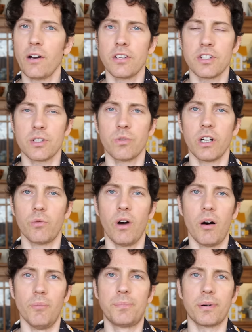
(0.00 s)
does this work?
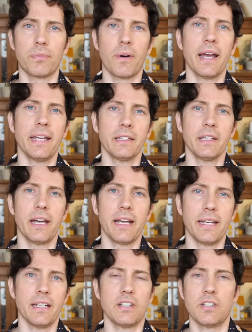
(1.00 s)
Well, bright
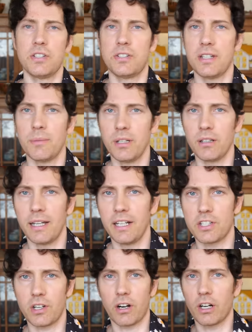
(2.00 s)
light
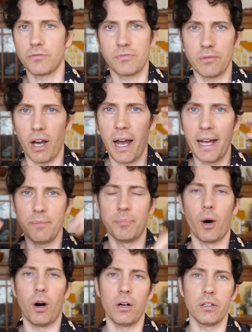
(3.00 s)
stimulates our
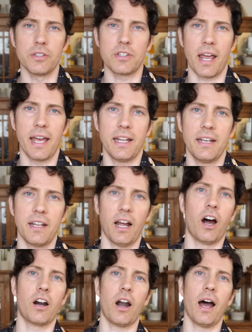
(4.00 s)
eyeballs and
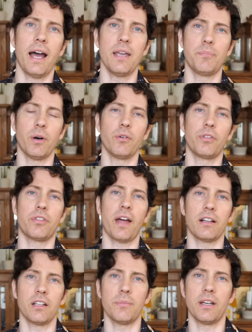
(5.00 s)
our
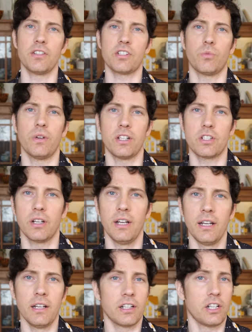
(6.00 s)
hypothalamus, which
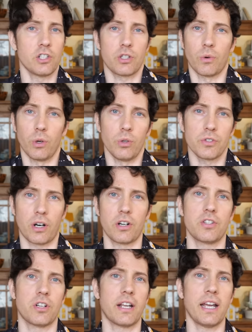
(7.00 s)
controls our
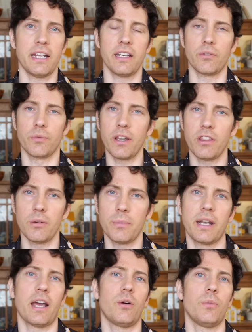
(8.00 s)
circadian rhythm
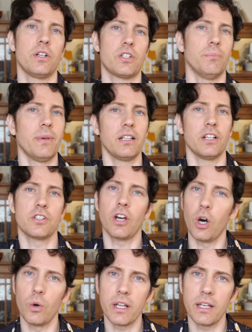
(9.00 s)
and how much
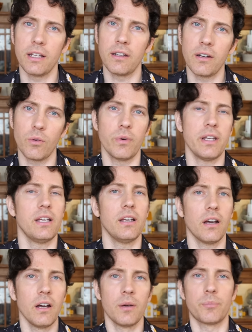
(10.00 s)
melatonin
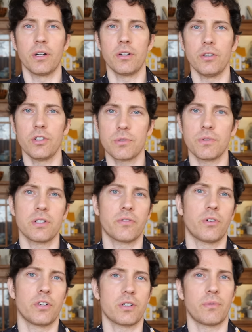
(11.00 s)
we produce, which
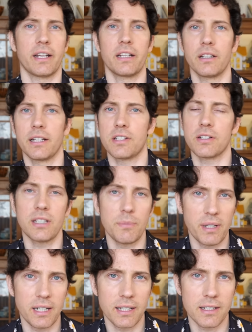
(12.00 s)
of course regulates
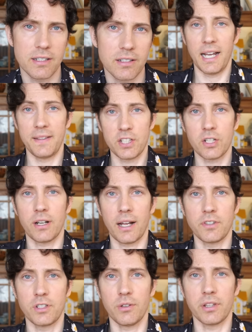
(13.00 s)
sleepiness. And this could
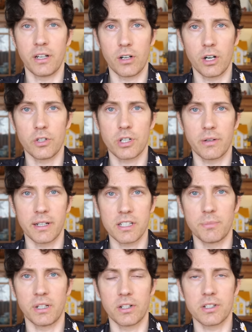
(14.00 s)
have to do with
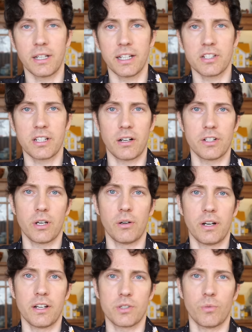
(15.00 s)
neurotransmitters like serotonin as